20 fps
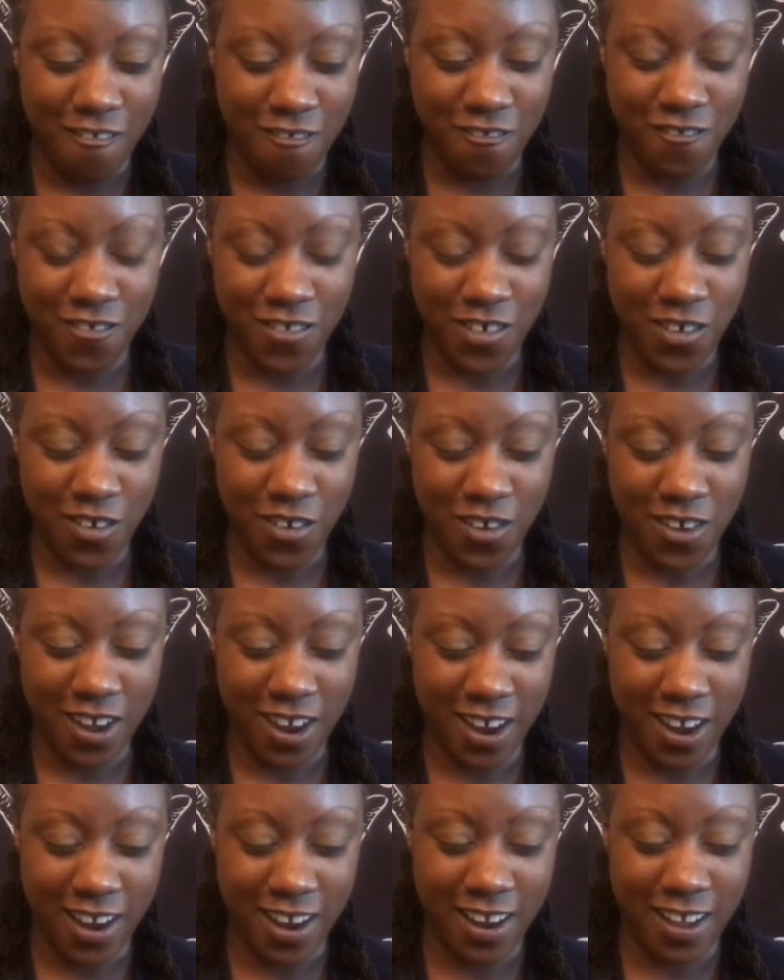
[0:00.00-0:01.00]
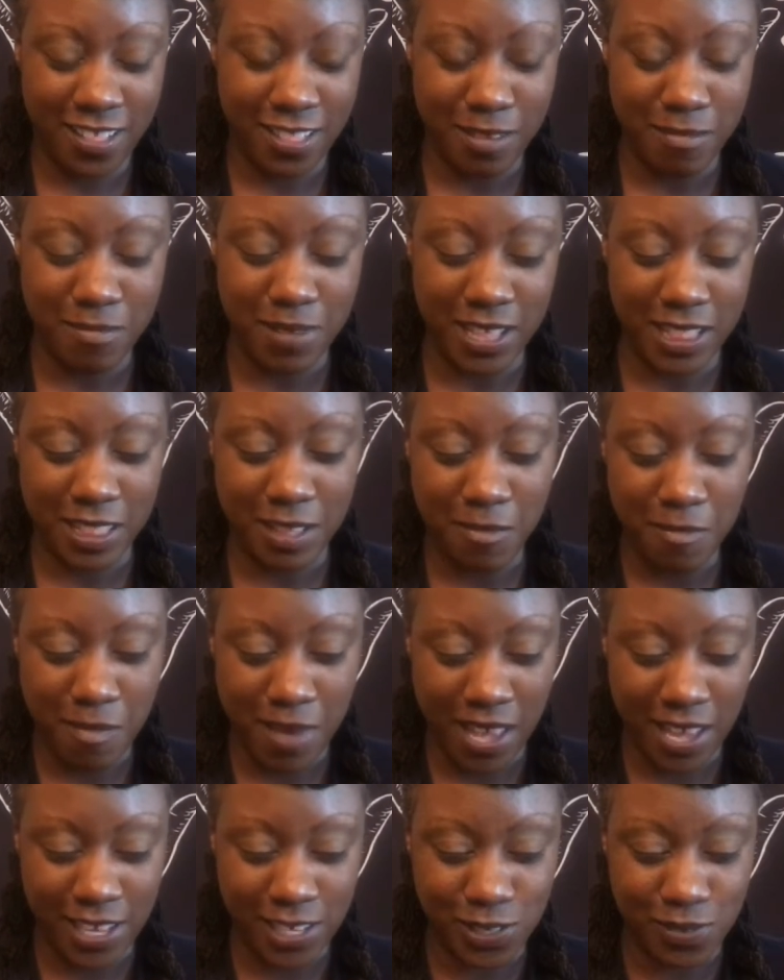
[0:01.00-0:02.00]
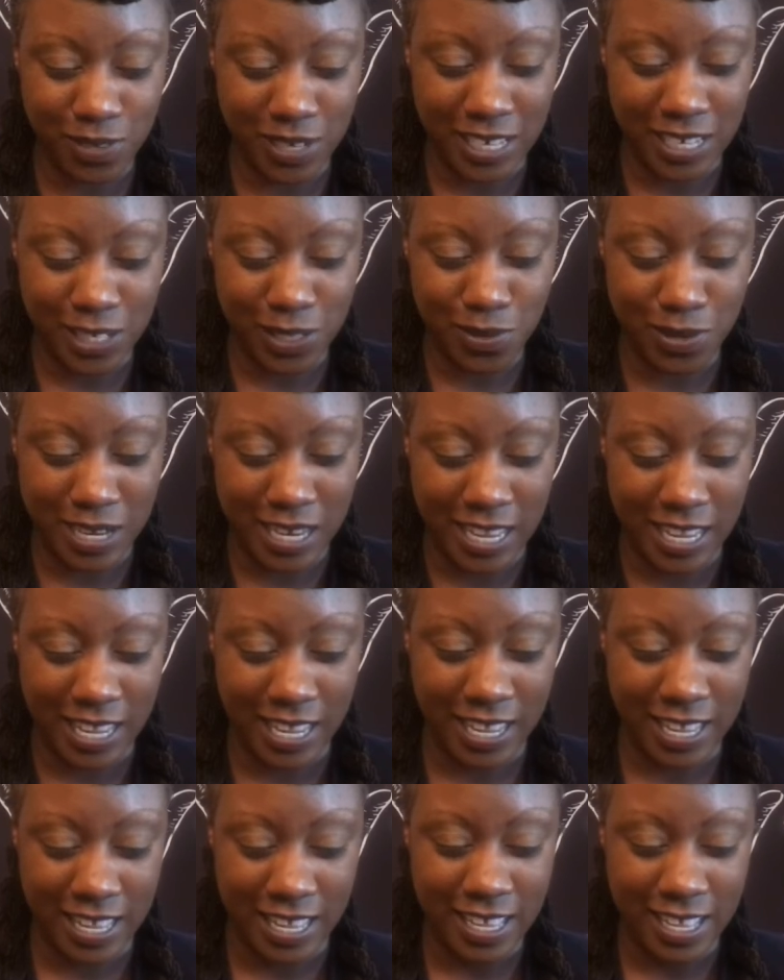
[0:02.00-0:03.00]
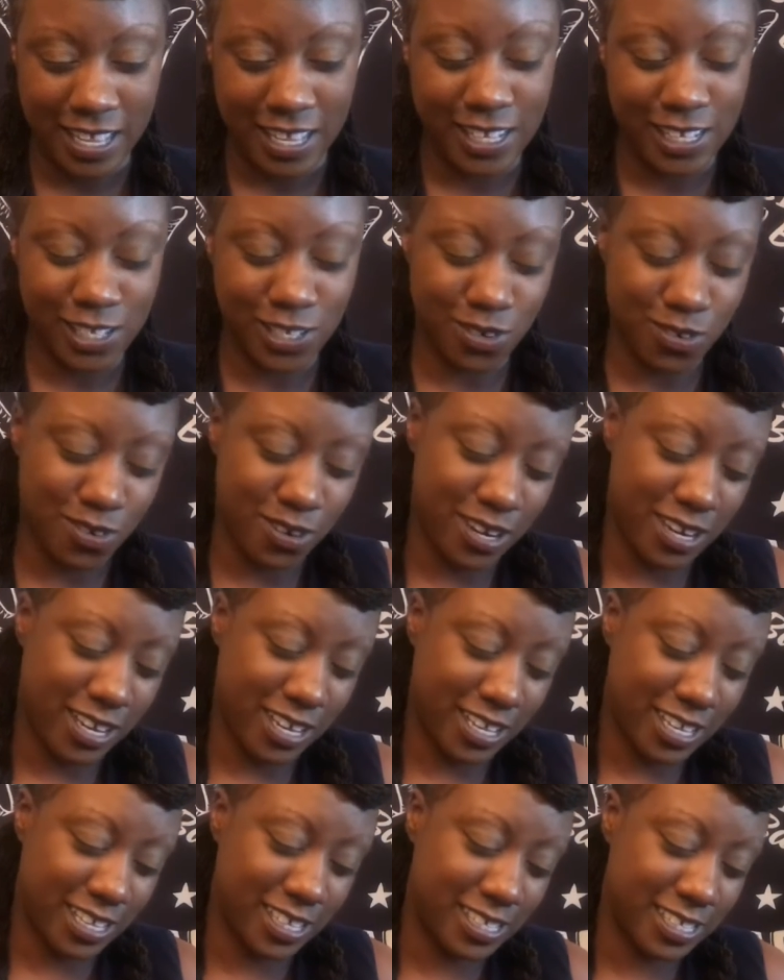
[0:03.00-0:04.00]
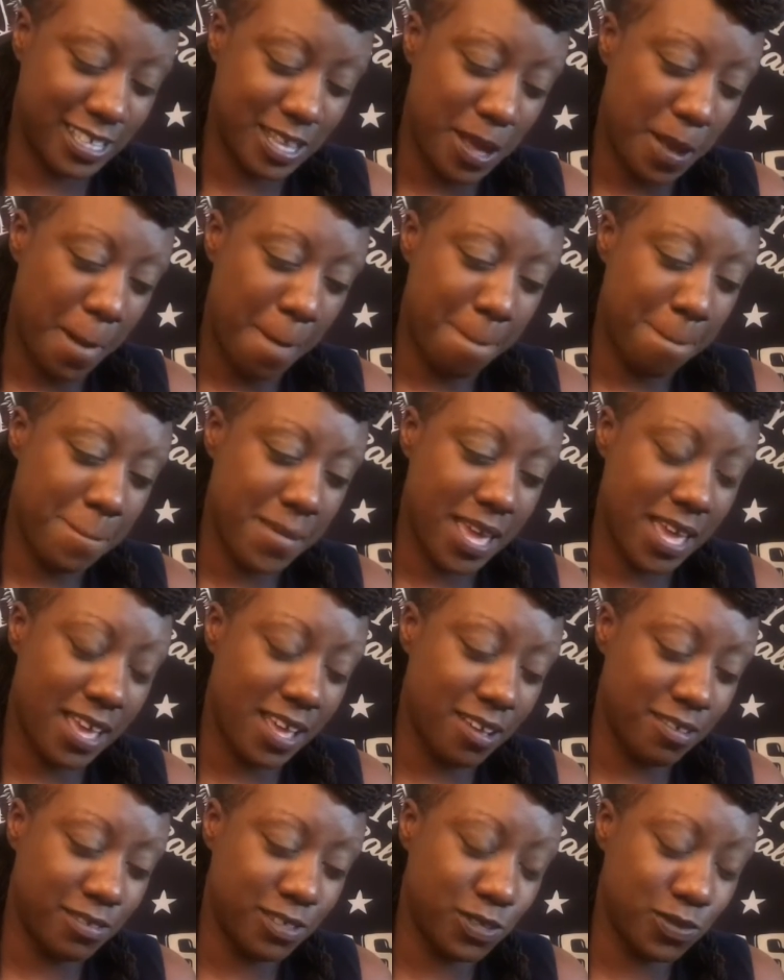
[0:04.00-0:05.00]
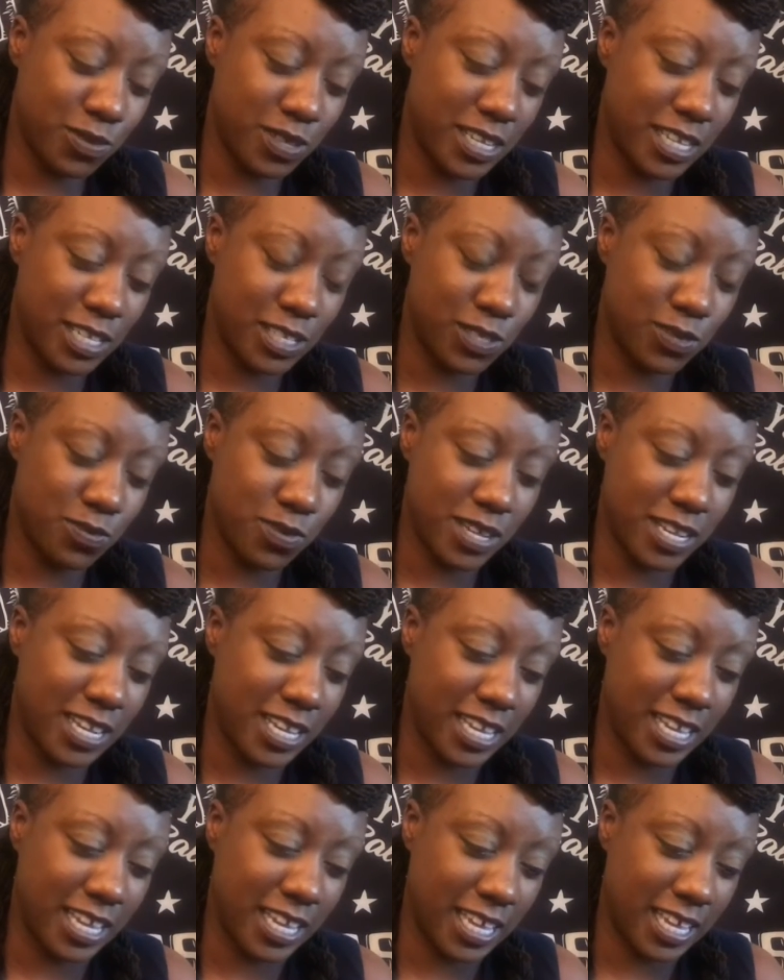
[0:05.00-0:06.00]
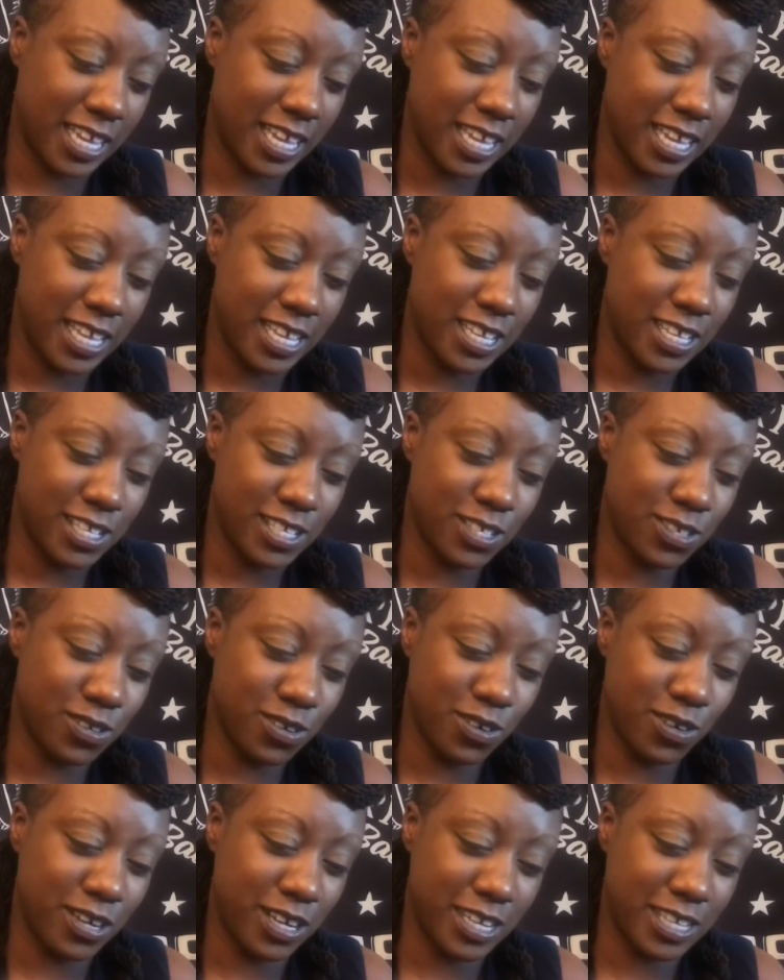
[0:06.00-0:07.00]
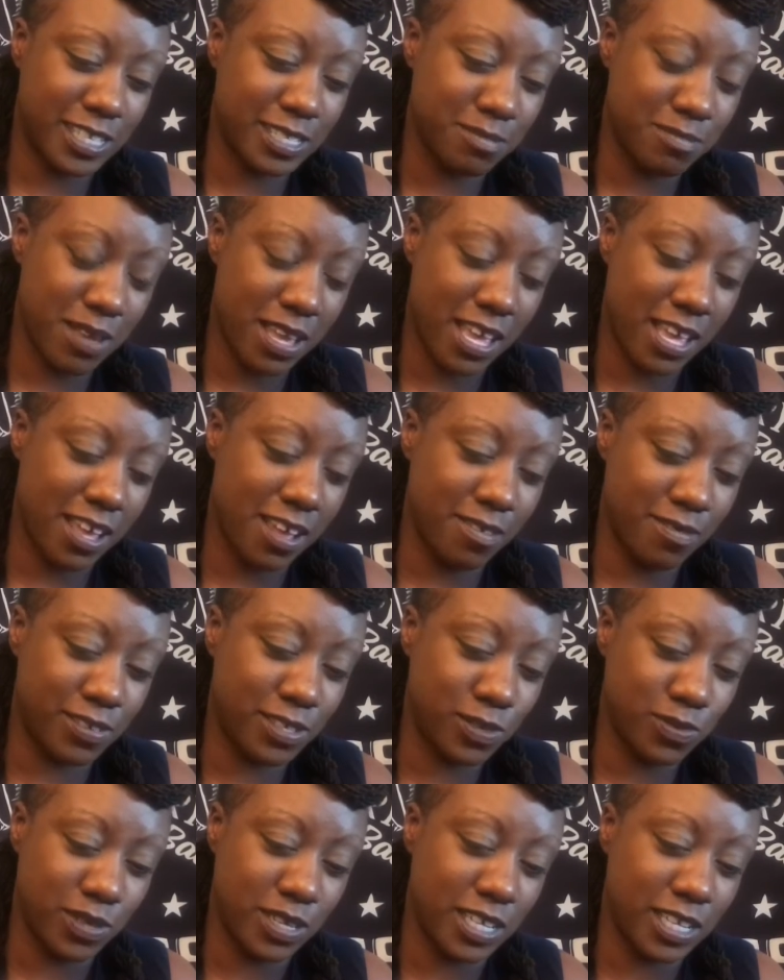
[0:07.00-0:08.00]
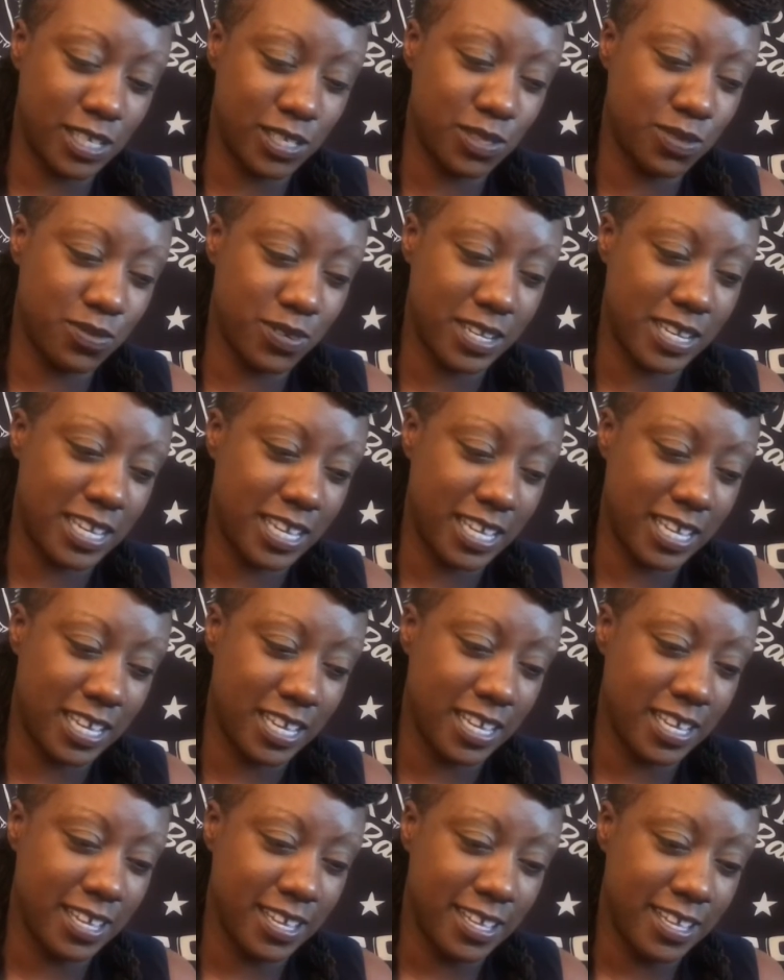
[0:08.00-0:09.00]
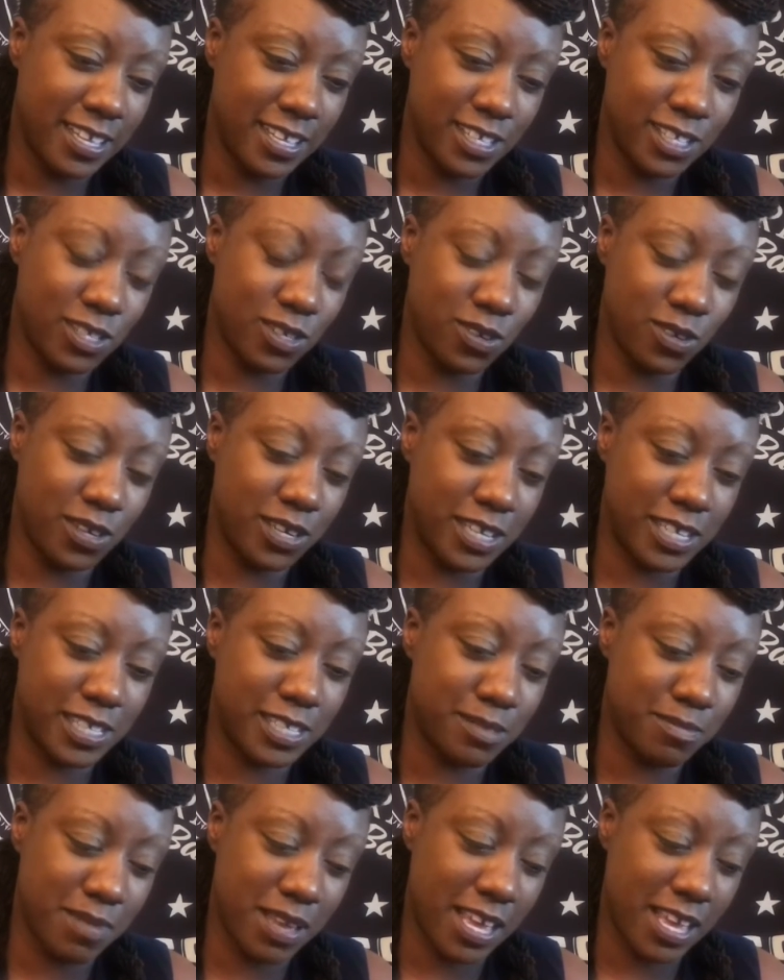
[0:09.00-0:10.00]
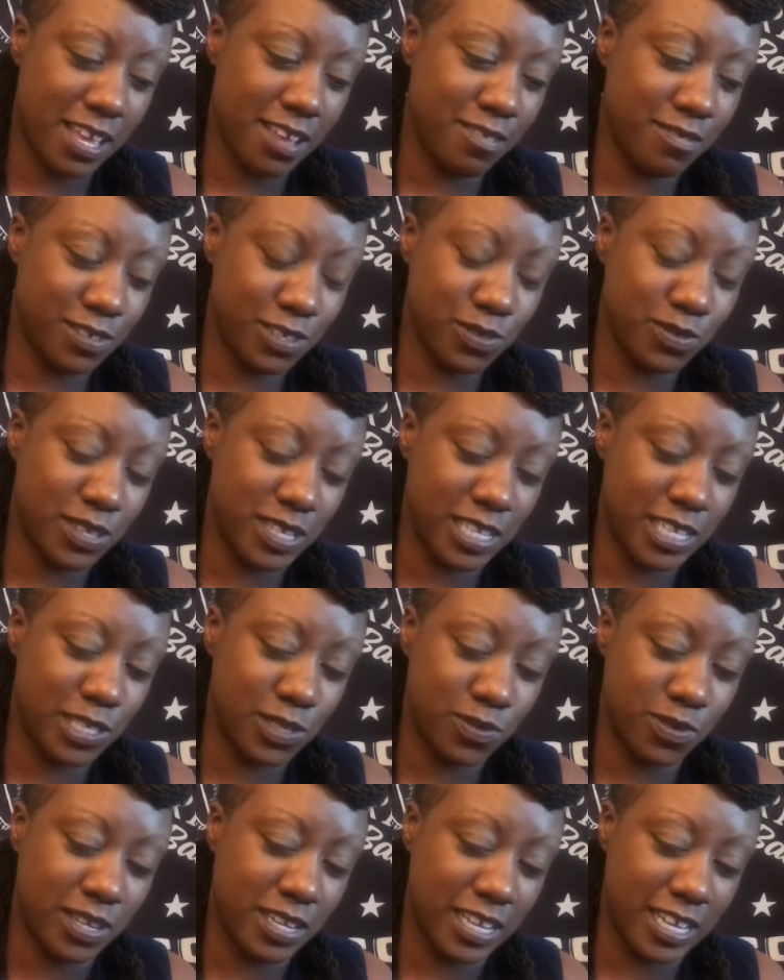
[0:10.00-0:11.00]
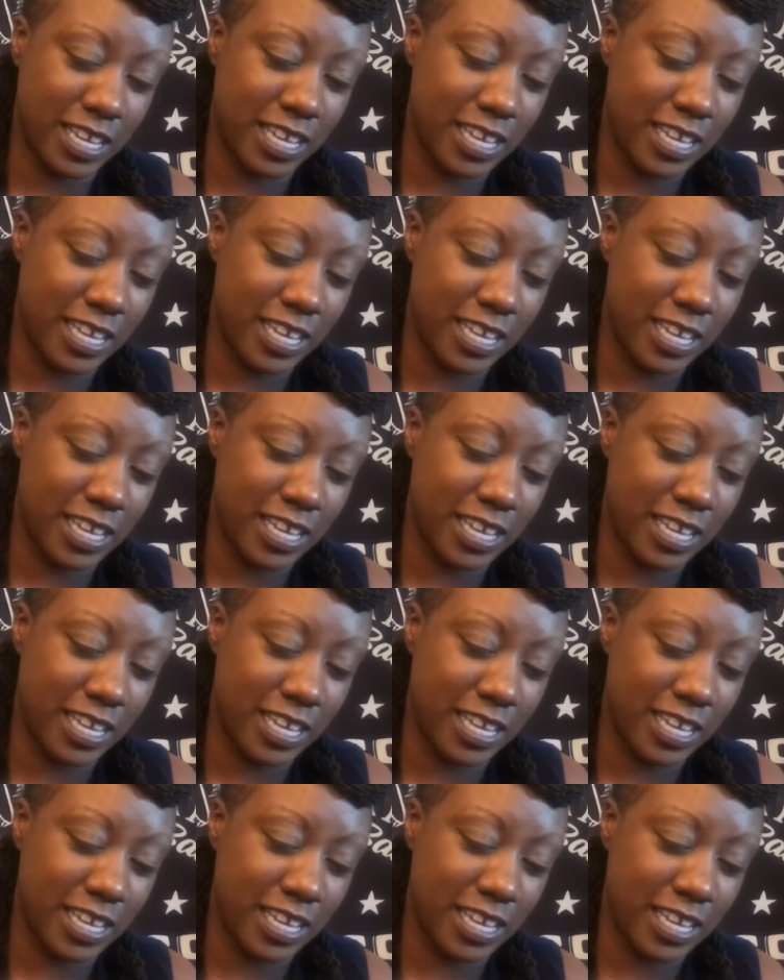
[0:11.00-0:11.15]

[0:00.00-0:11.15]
for the month of May 2020? Taurus, May of 2020. Taurus, May of 2020. Taurus, May of 2020.